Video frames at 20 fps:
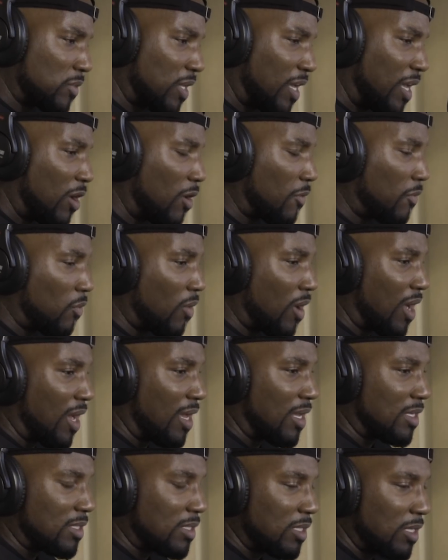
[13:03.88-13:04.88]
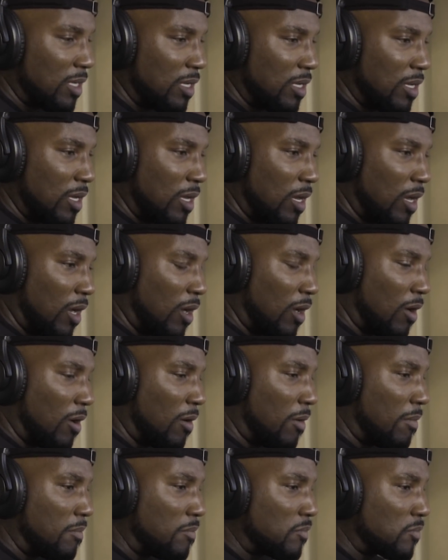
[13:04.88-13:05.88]
health wise.
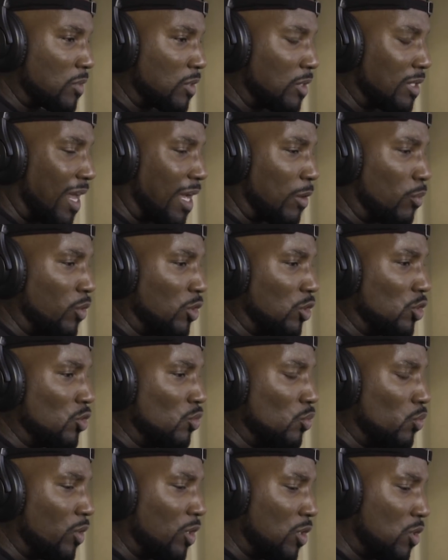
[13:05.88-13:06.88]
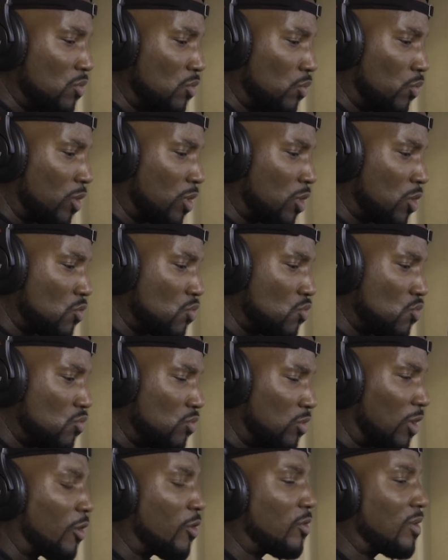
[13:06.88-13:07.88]
Like, would you when you
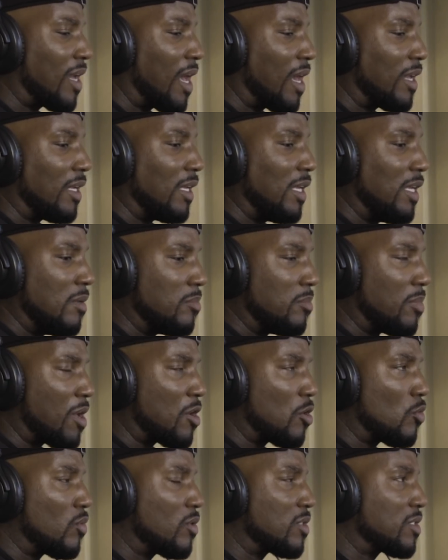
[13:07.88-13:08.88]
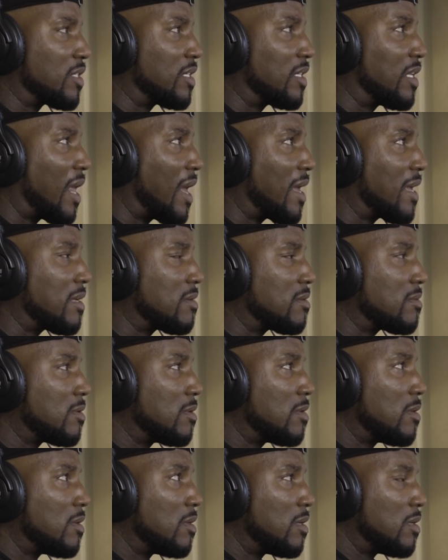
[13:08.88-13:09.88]
learn how to eat better, was it like
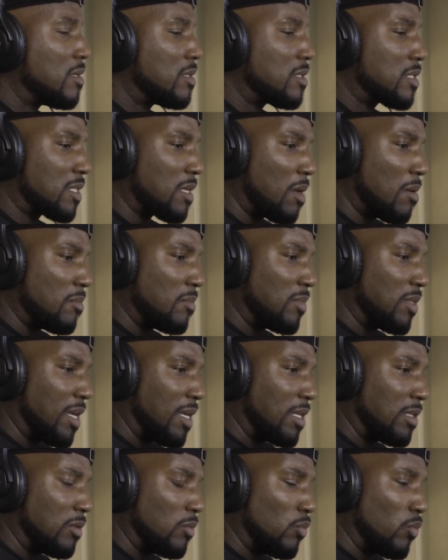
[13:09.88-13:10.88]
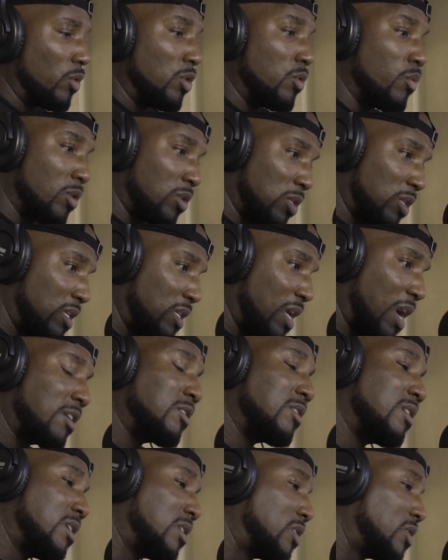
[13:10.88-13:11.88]
something that when you went to the
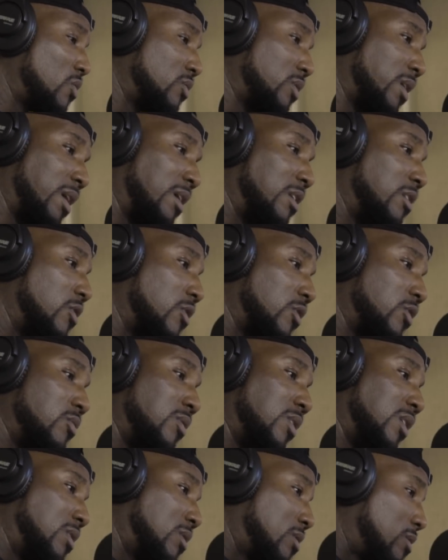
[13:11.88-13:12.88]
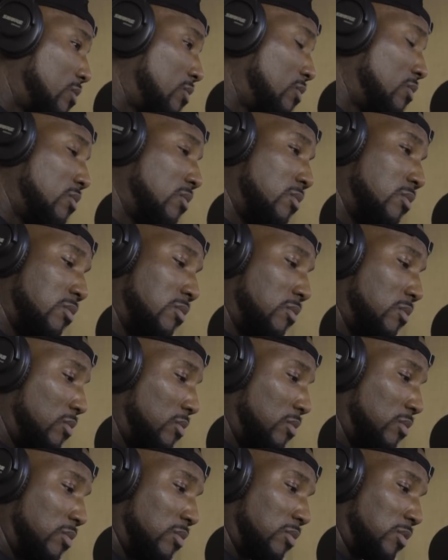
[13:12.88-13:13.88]
doctor, they told you, hey, look, you need to
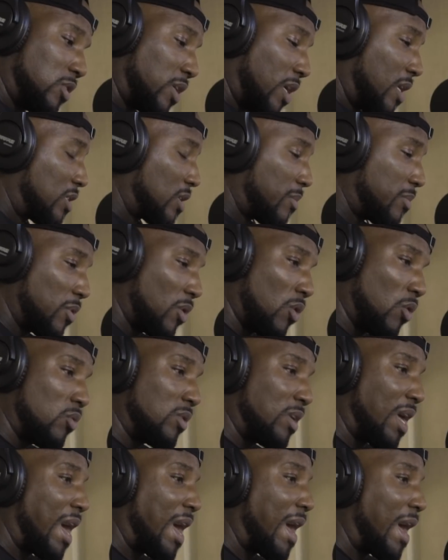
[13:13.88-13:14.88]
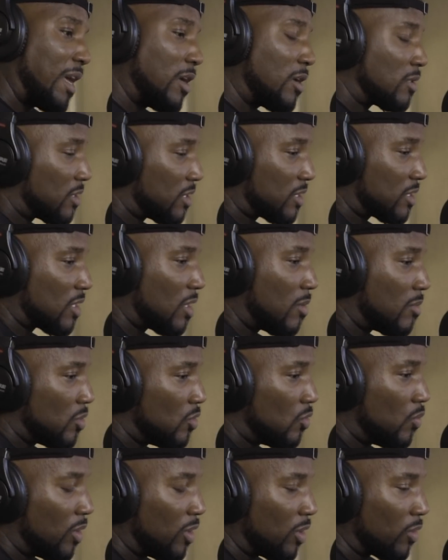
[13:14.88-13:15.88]
change up your whole diet? Or is it something
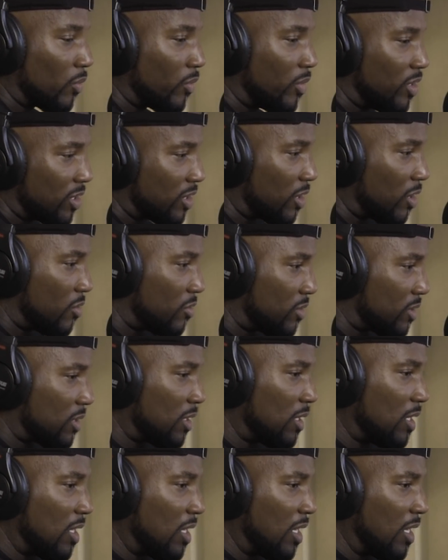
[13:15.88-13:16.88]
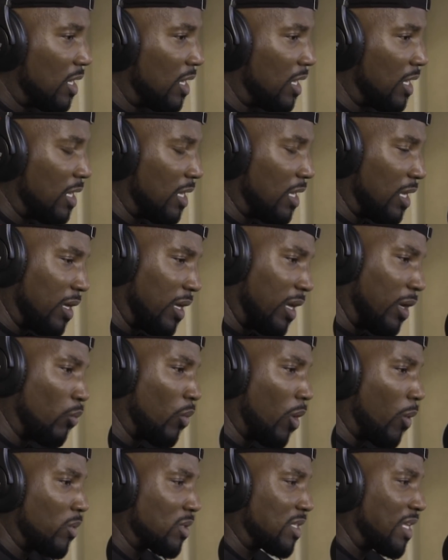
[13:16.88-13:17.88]
you went and researched? And
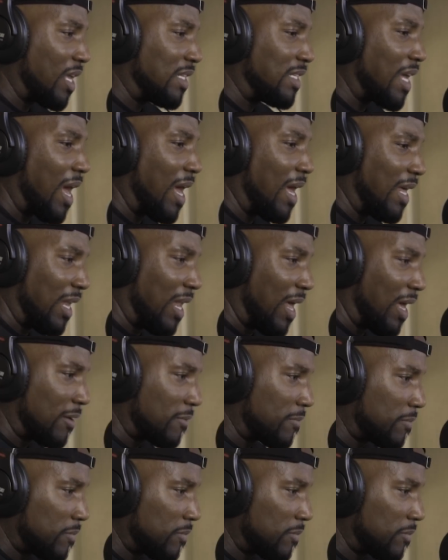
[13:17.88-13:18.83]
what was that diet like?